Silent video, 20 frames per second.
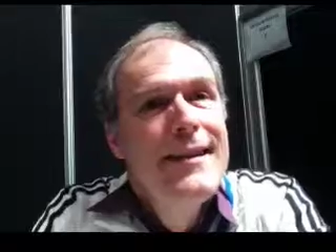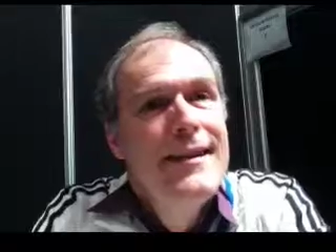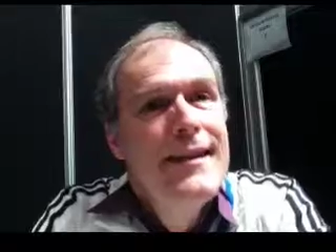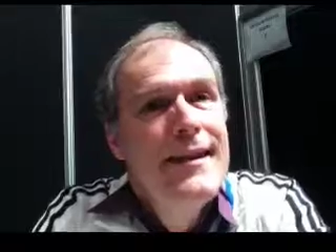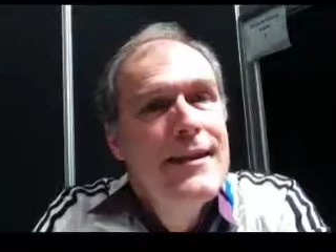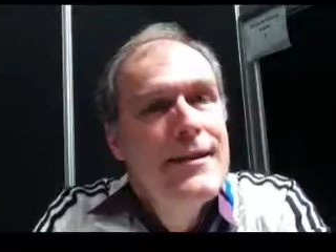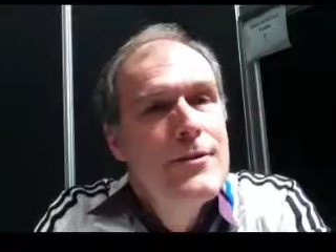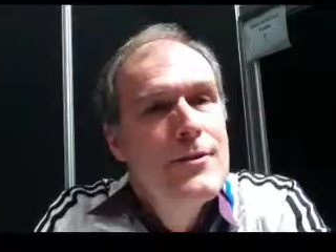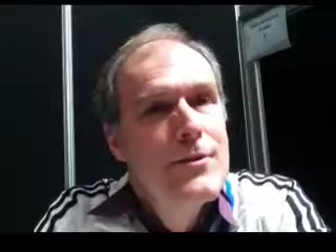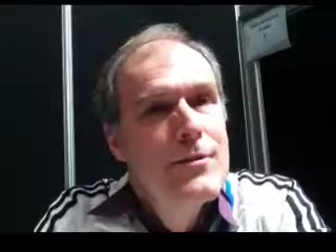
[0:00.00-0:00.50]

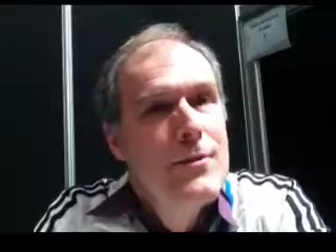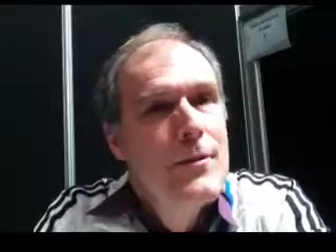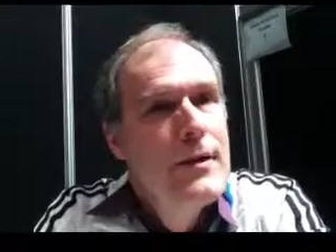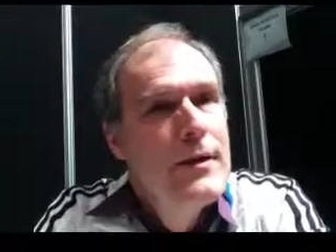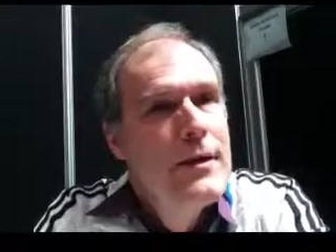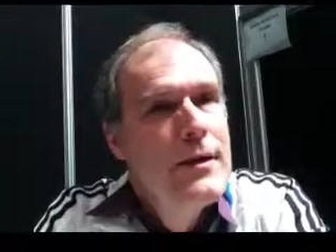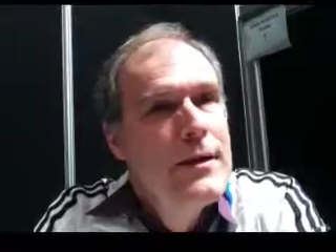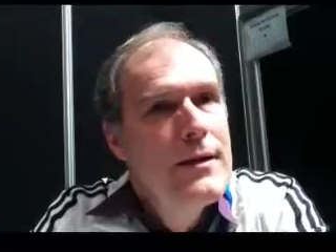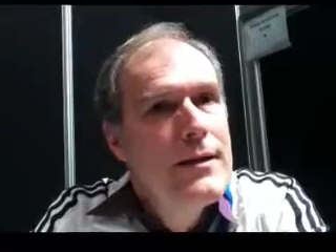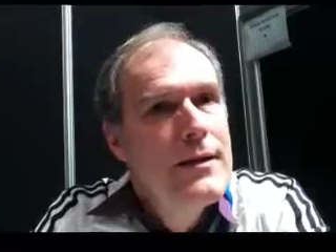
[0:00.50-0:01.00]
it's
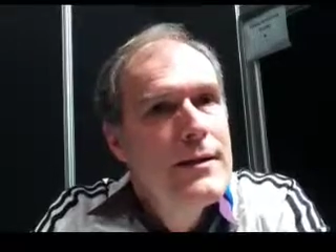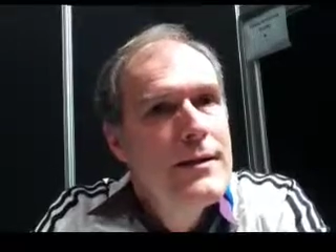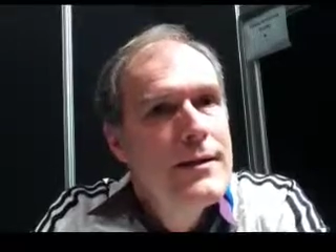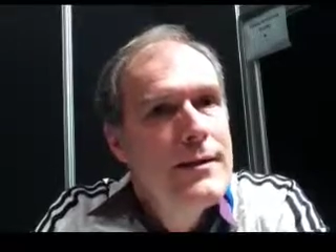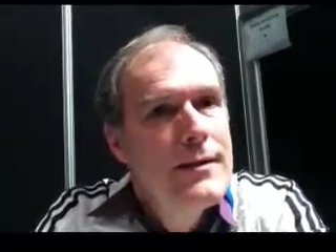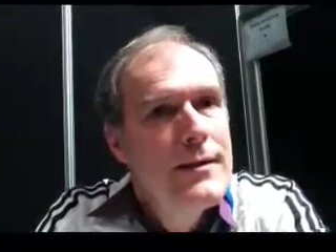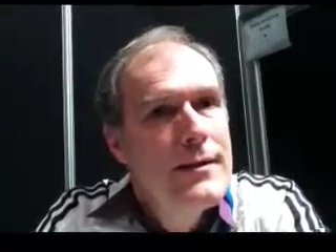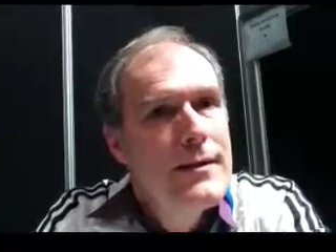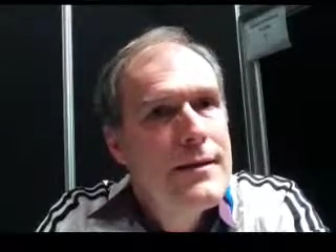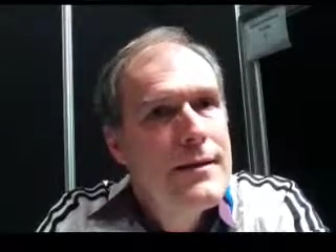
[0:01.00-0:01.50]
running.
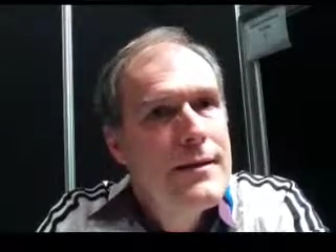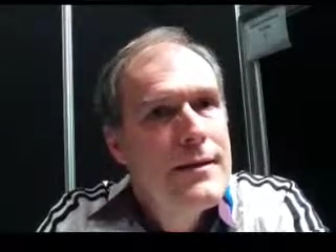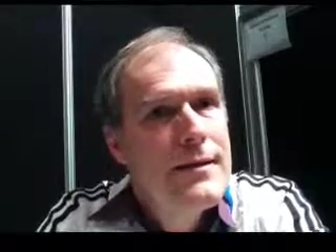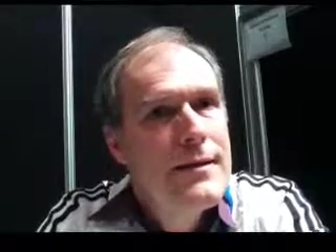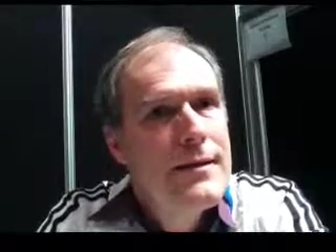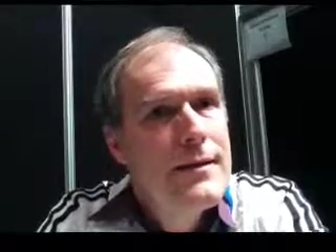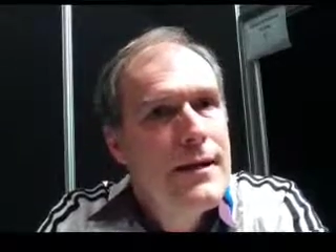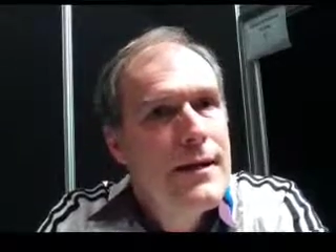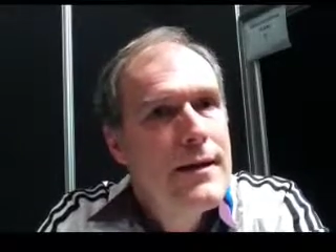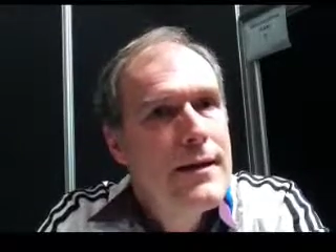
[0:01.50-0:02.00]

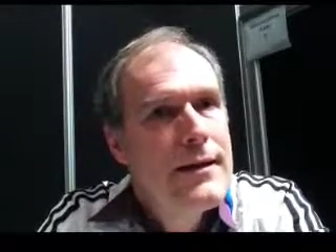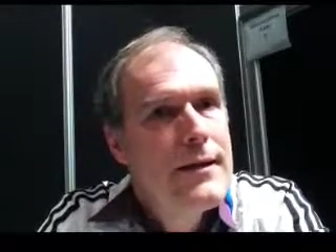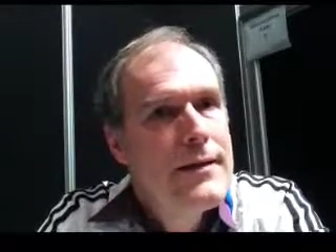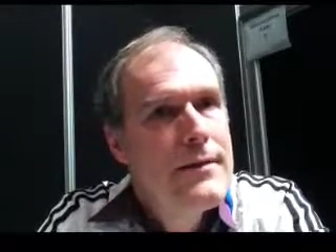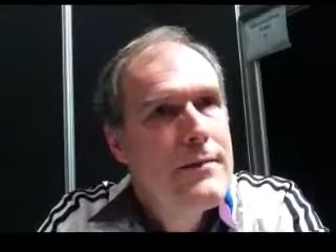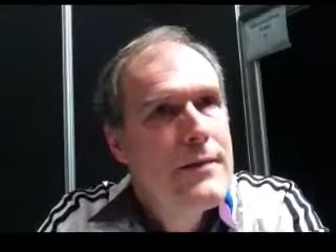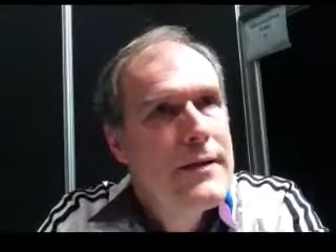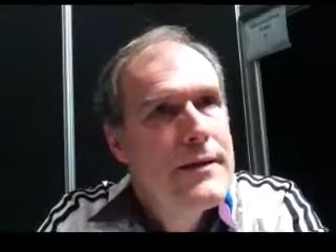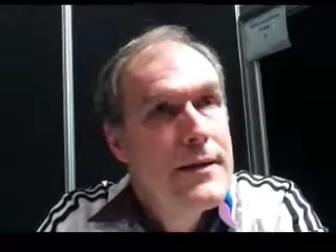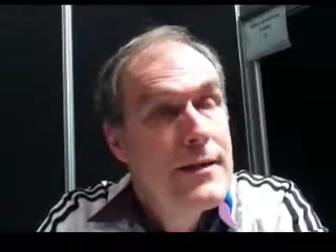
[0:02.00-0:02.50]

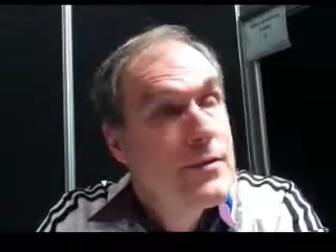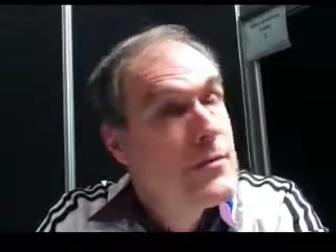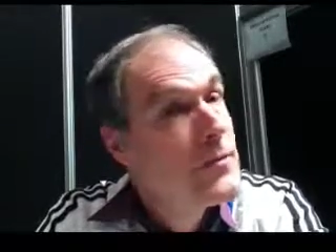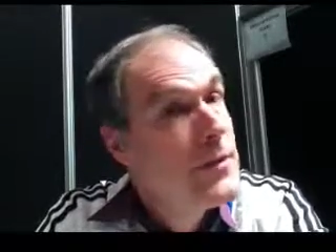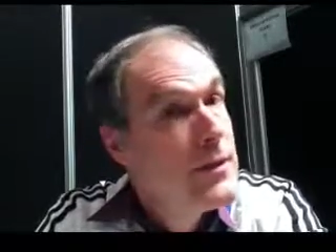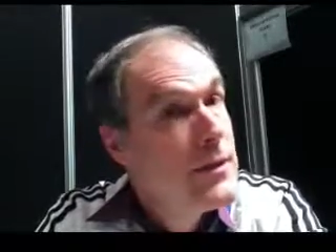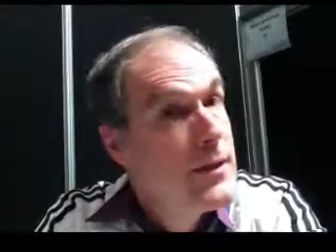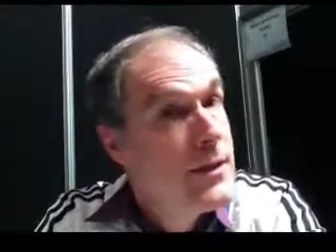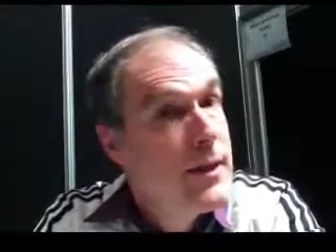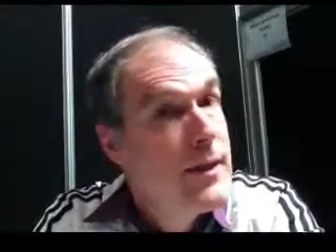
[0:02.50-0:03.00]
It doesn't
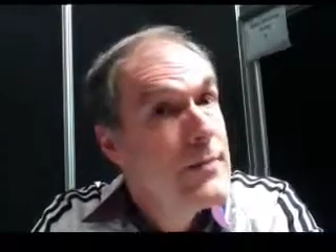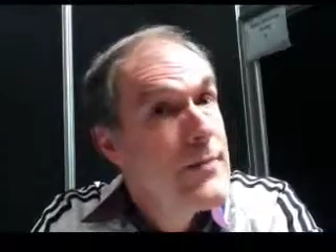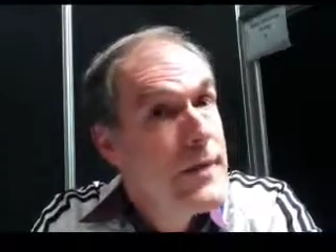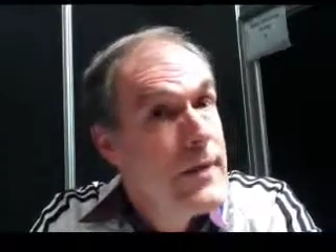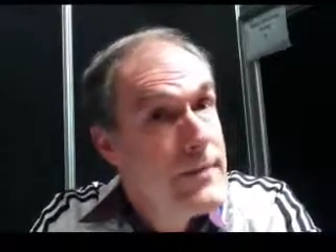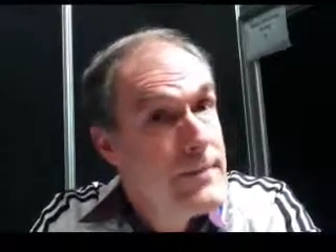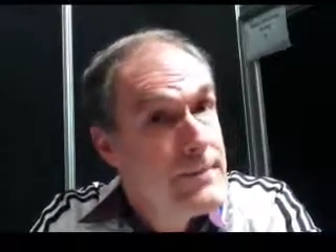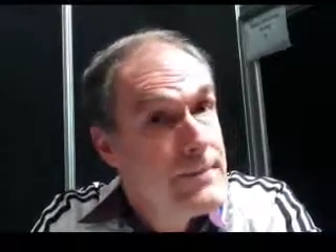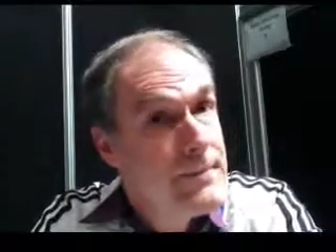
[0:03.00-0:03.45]
run on an iPad.